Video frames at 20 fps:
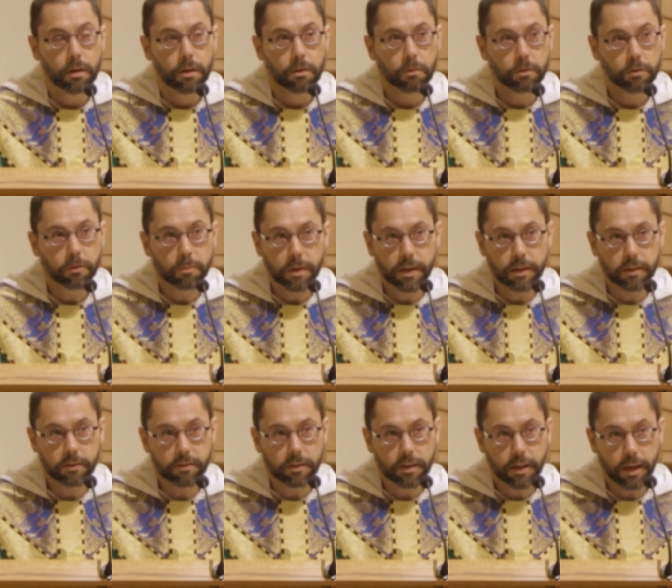Which
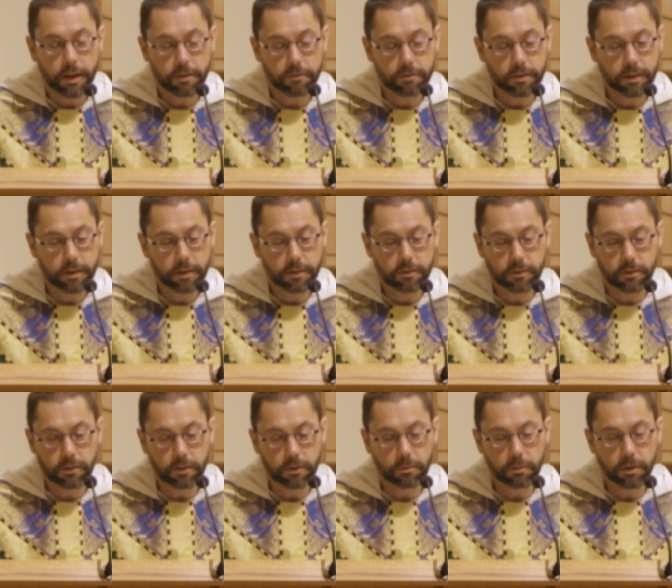means that heaven
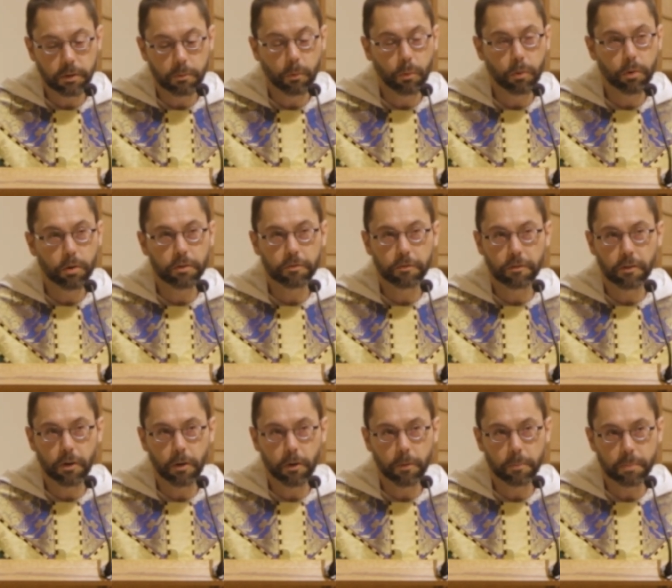isn't a reward
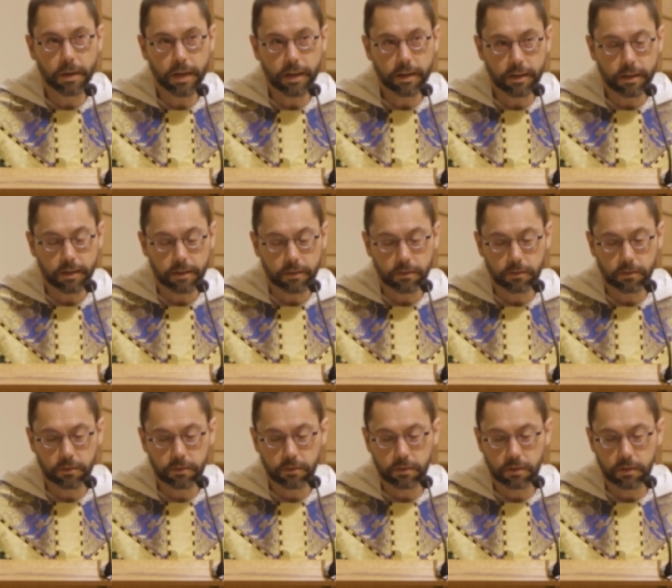for
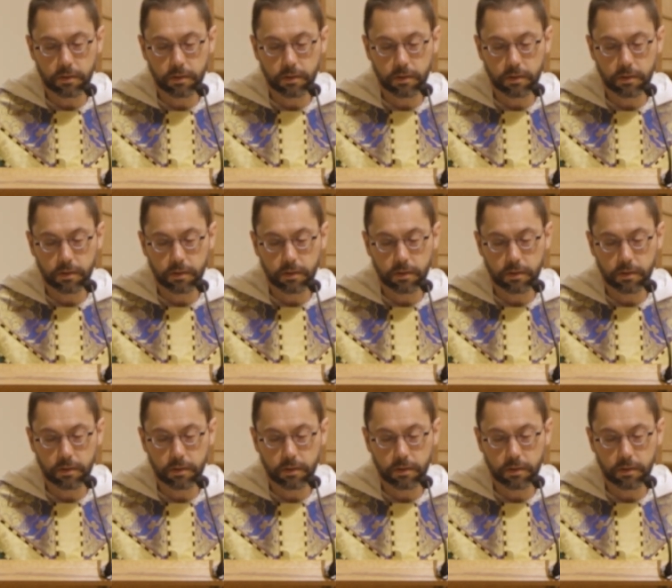obedience.